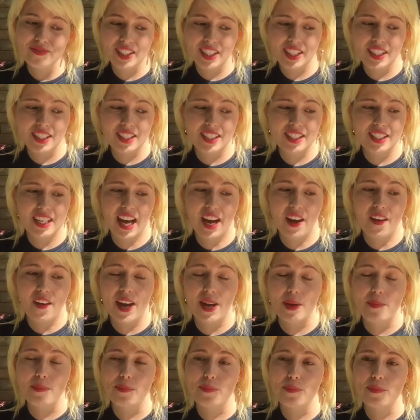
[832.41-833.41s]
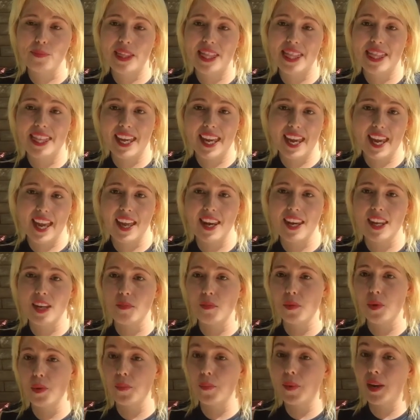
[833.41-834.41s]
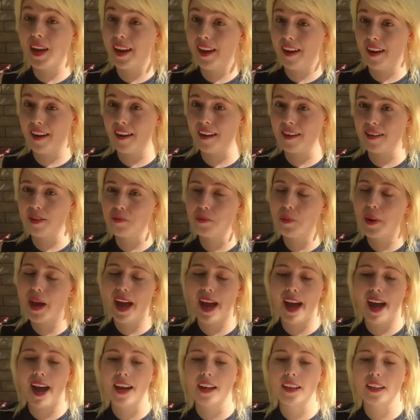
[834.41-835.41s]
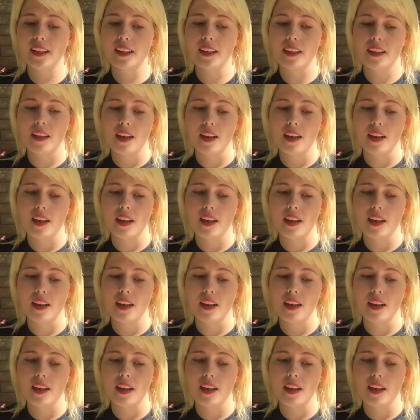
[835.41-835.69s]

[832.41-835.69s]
This is how I plan and prepare and pack.